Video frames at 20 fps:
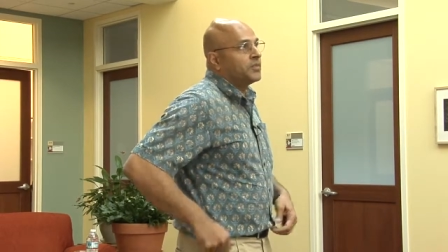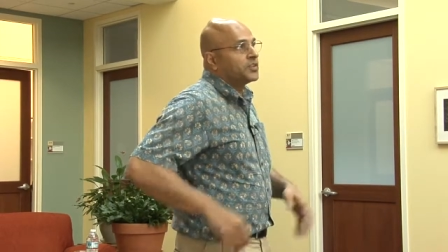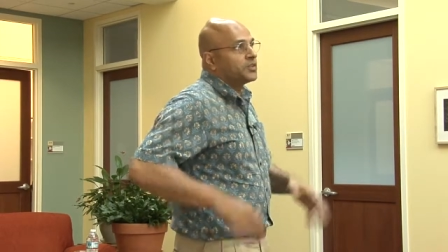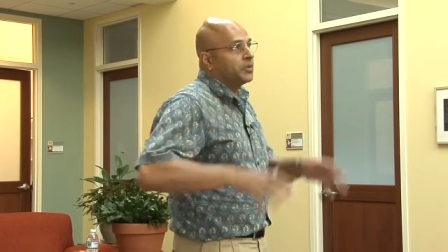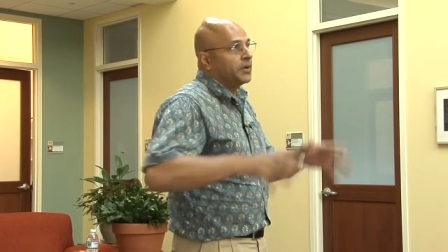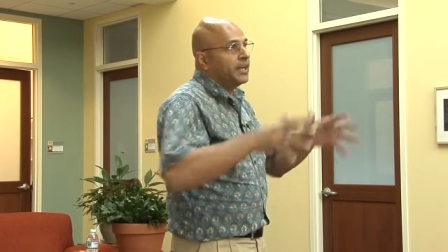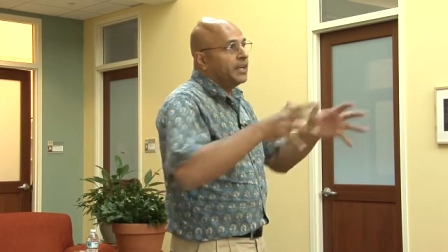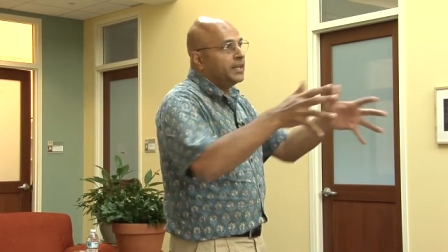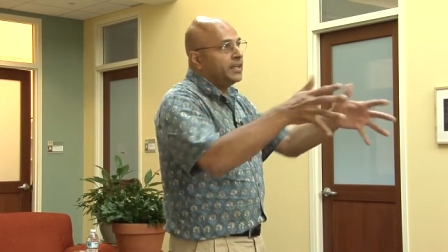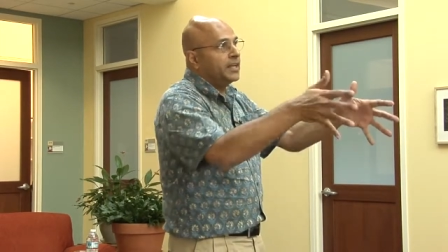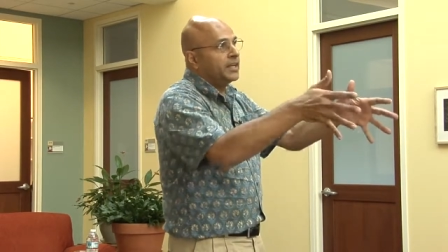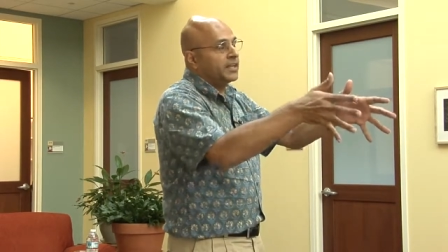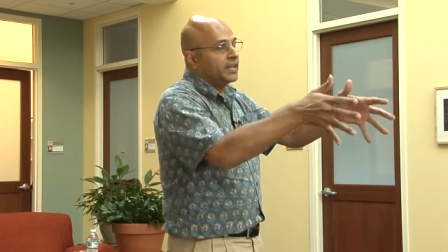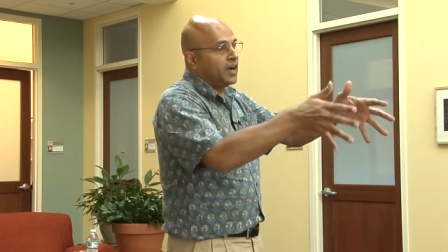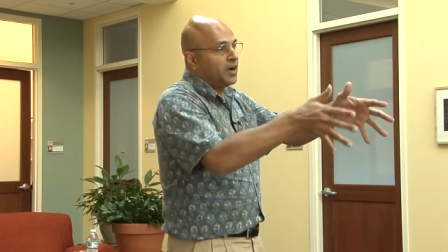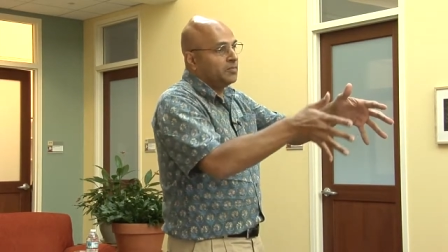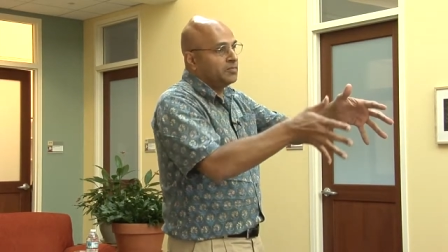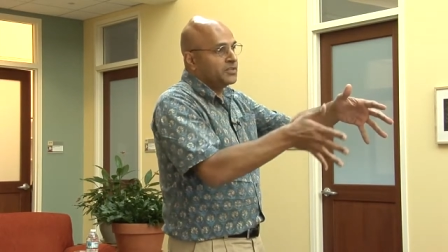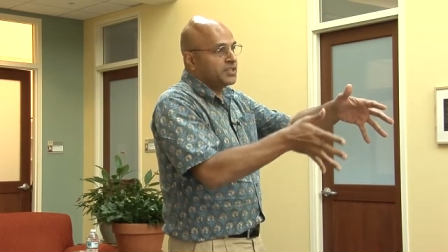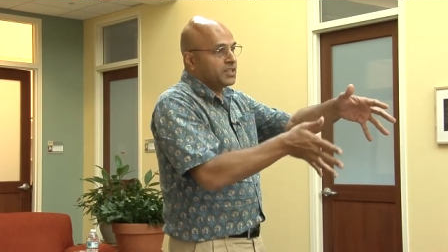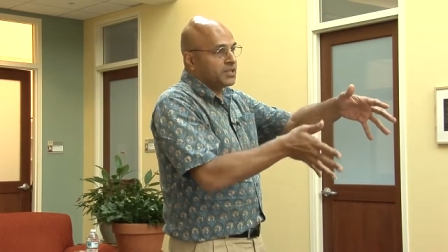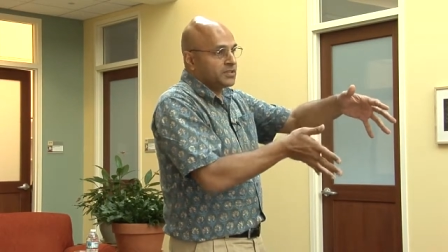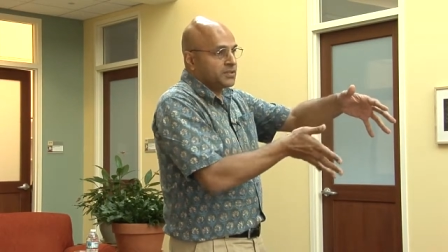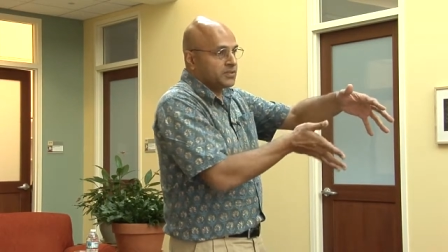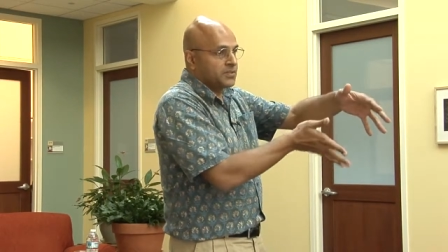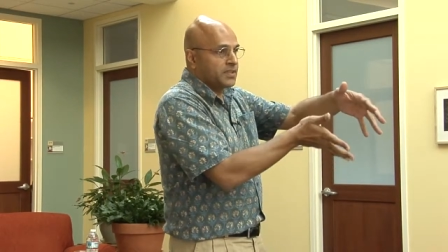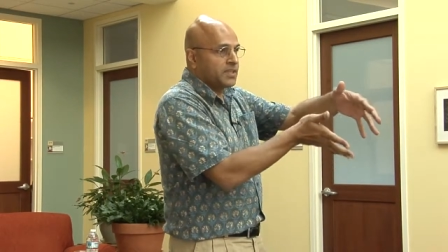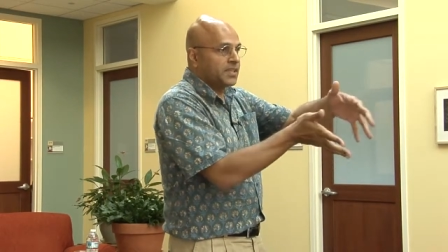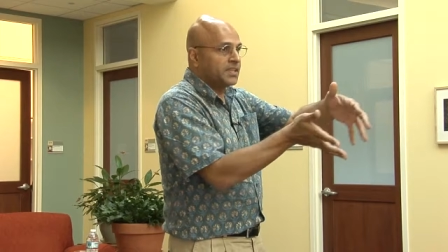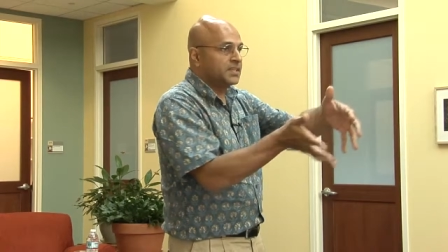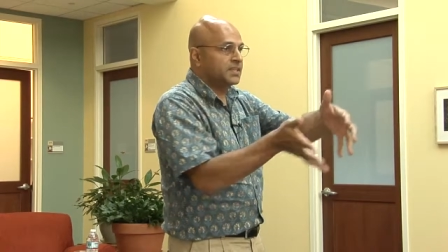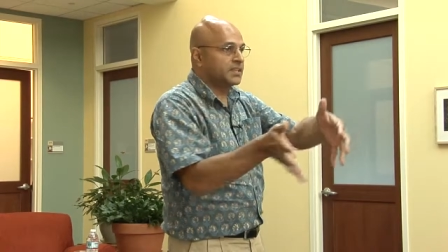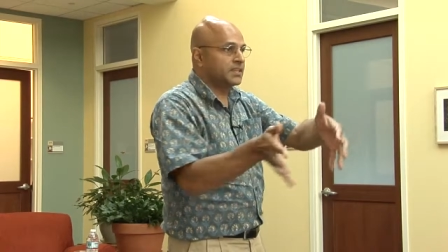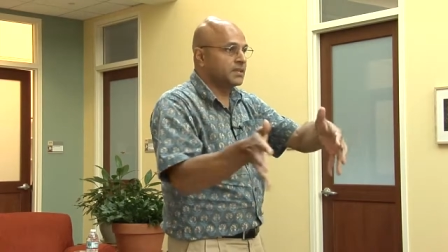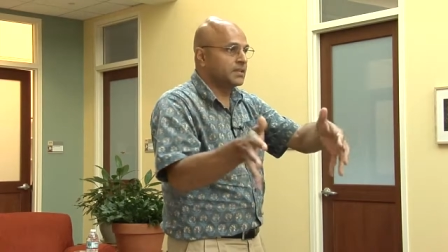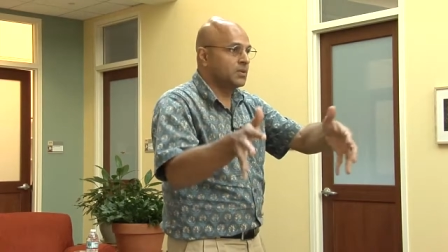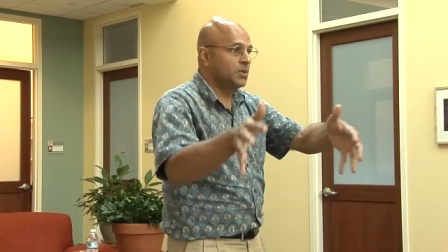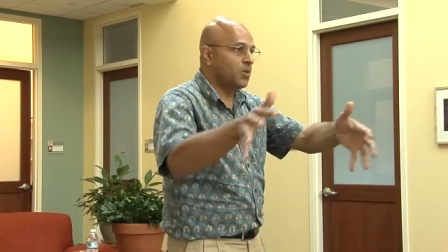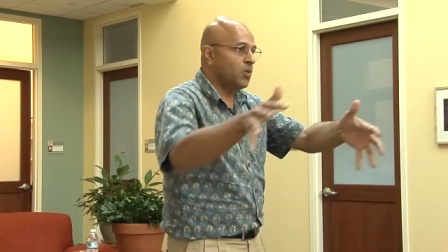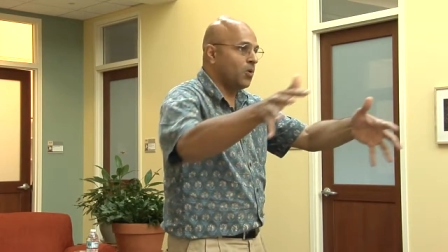so India comes into
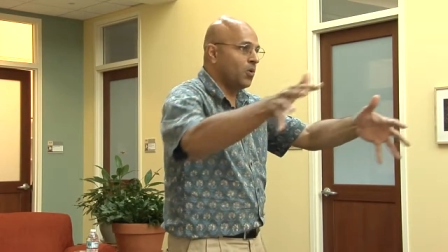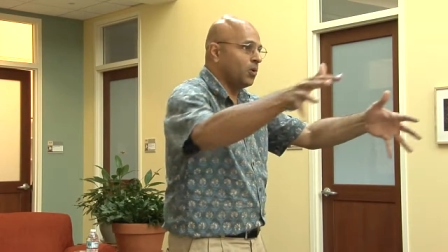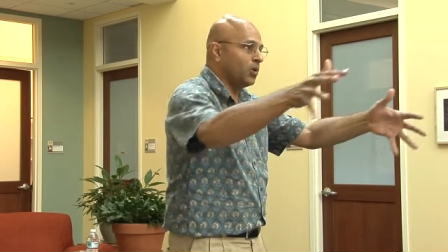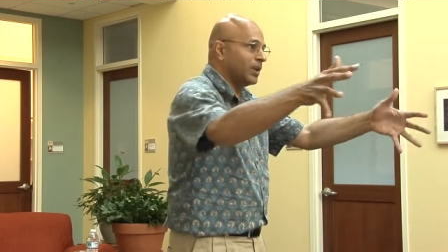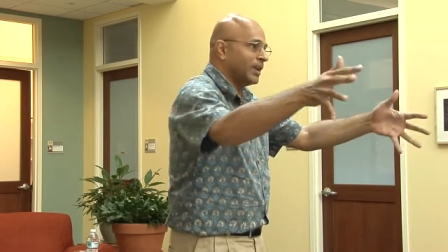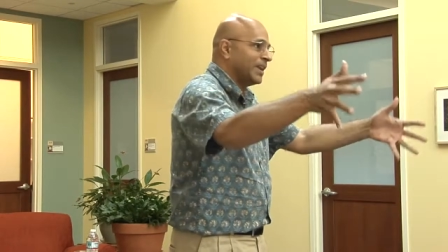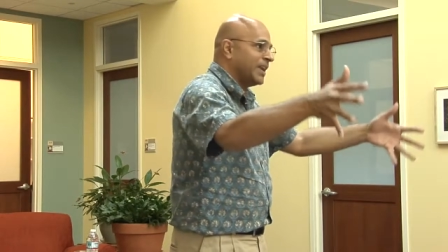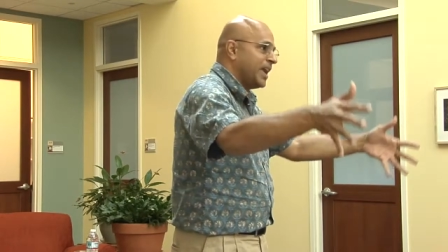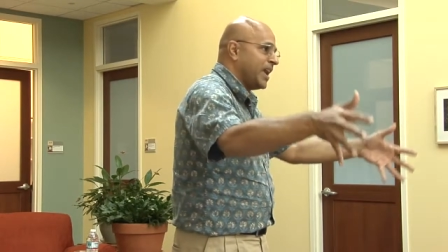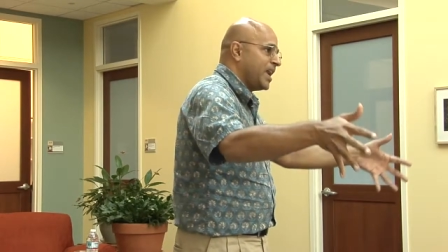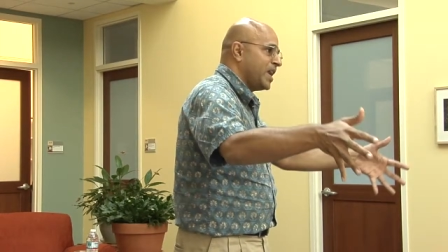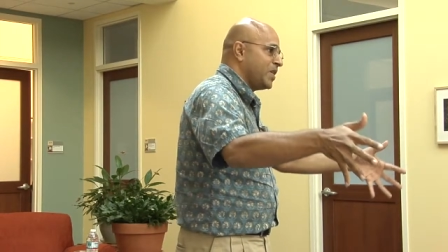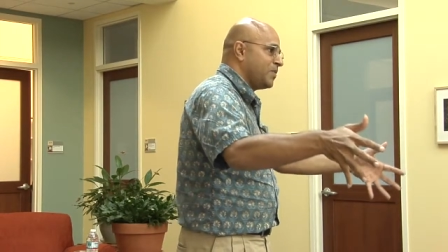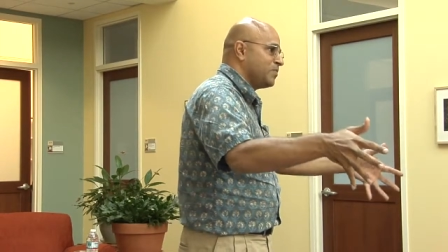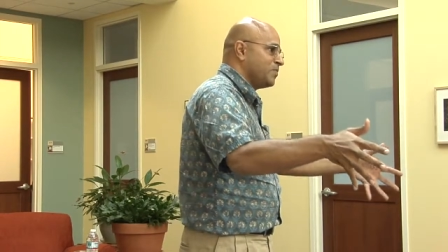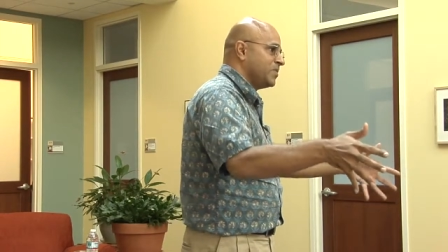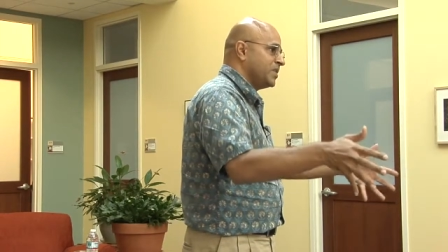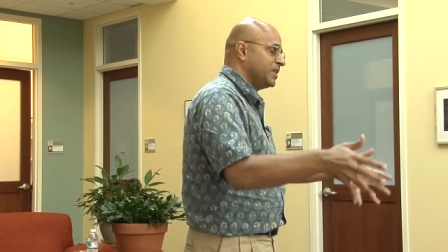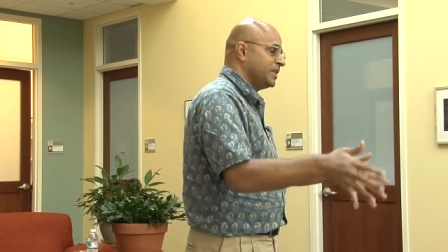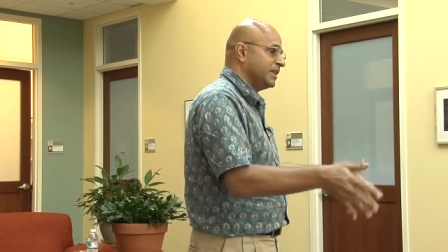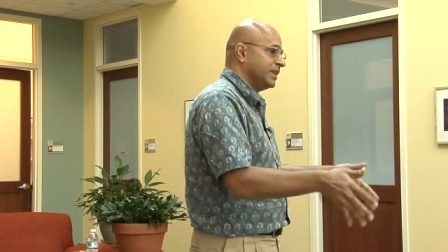this whole game